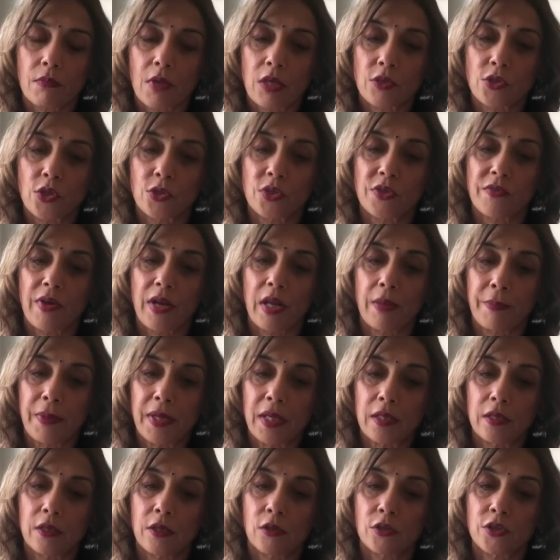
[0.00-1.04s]
So develop
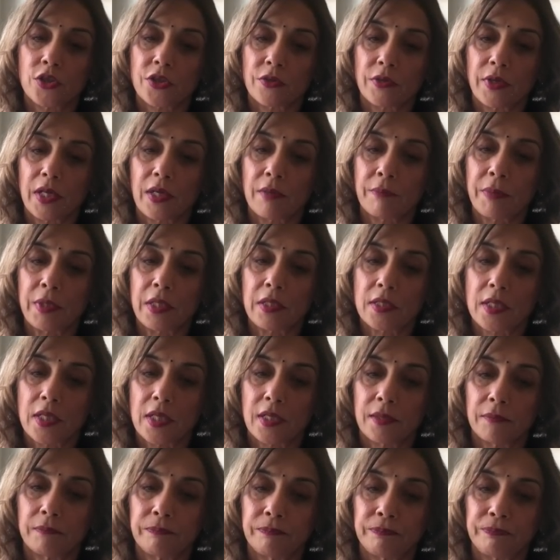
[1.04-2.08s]
it, nurture it, build
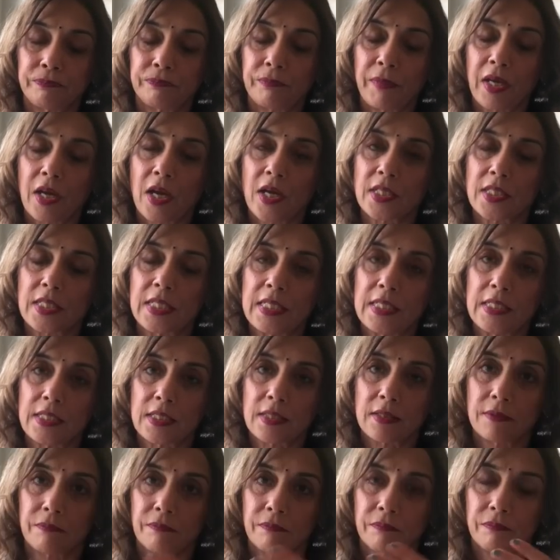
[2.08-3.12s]
it, because
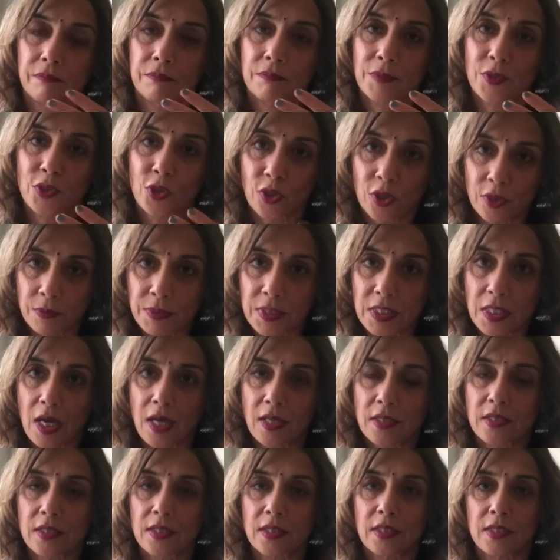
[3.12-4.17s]
these
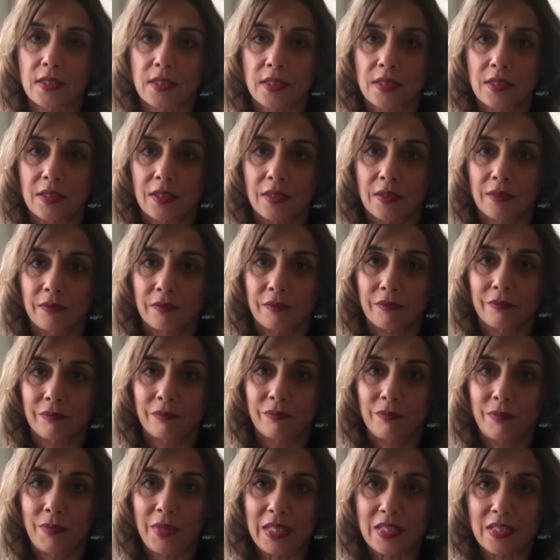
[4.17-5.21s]
circumstances,
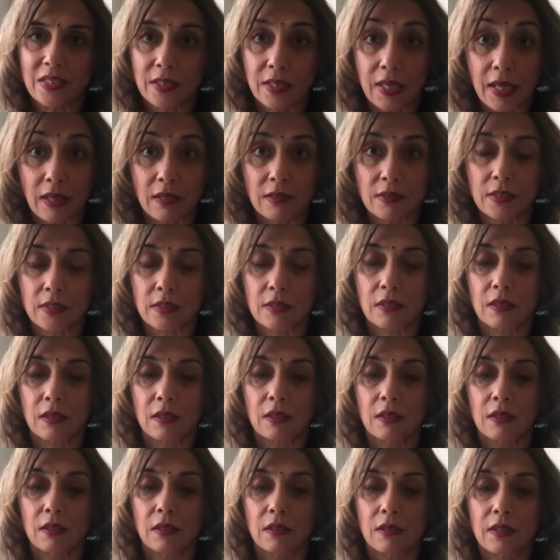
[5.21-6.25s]
these things,
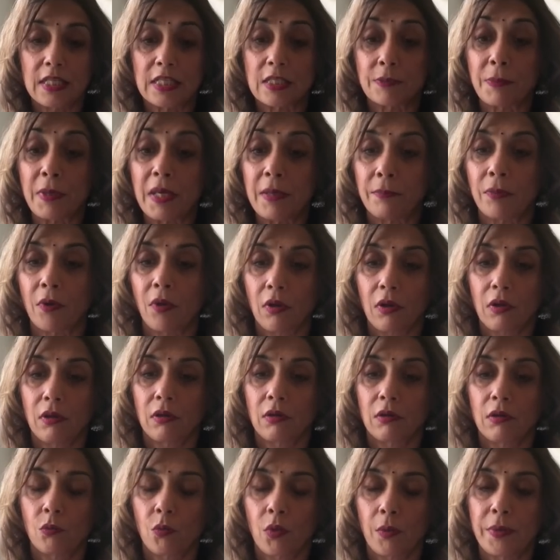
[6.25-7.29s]
these people
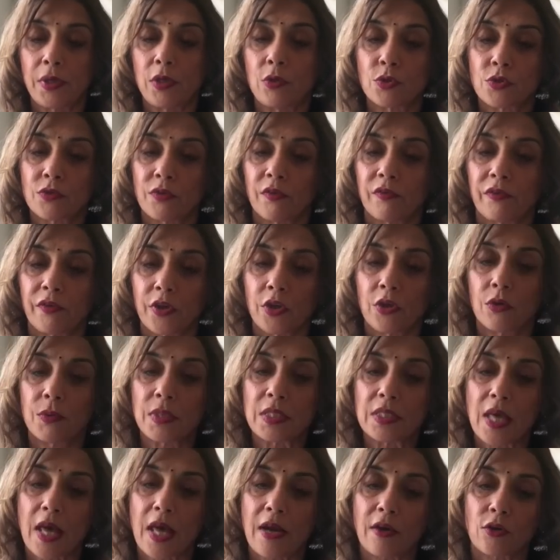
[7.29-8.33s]
will be useful for you
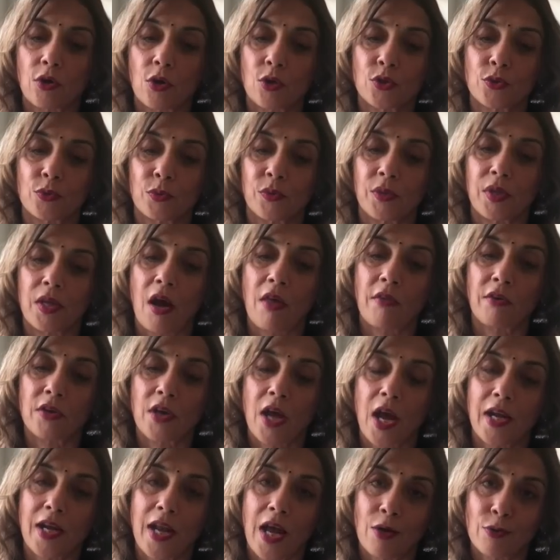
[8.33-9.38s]
when Saturn goes through the other
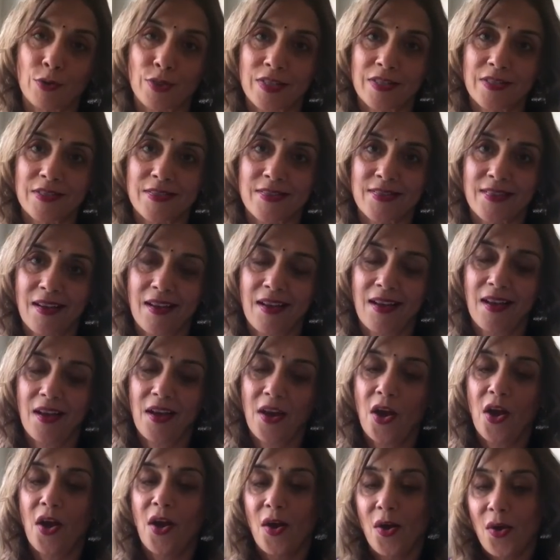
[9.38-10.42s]
9 houses,
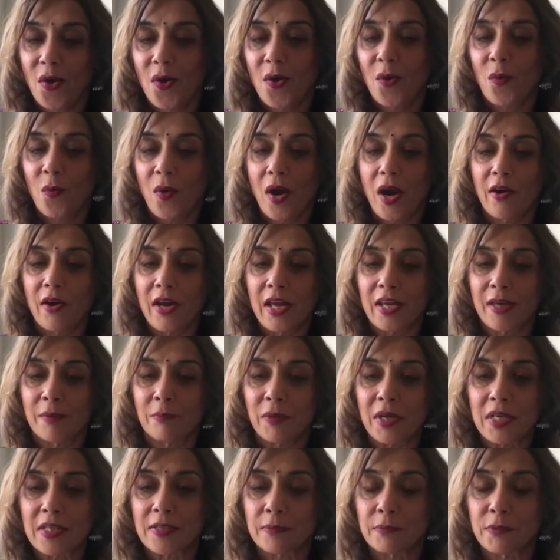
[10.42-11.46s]
where it can
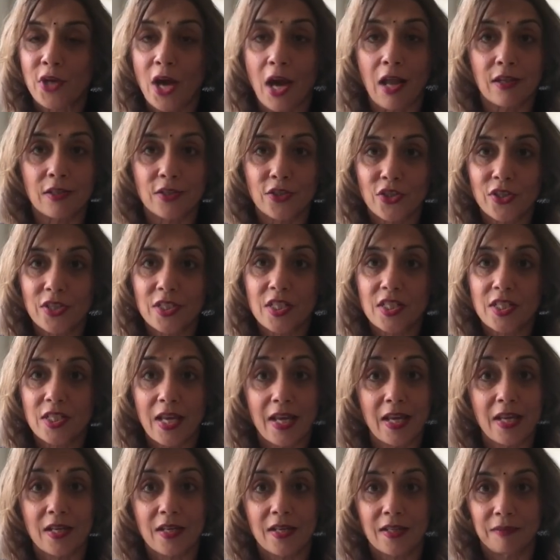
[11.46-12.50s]
bring some challenges
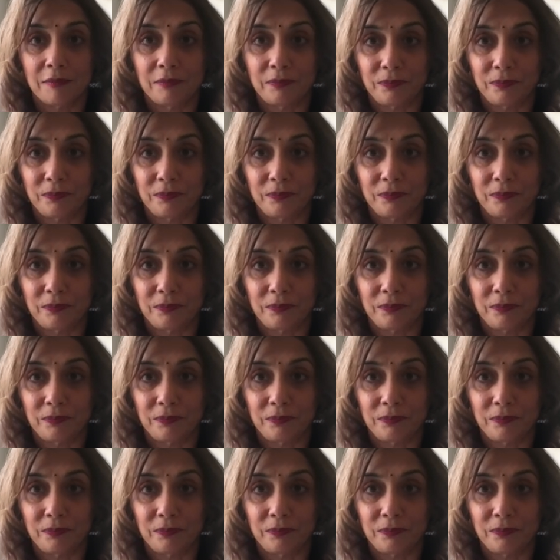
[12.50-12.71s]
in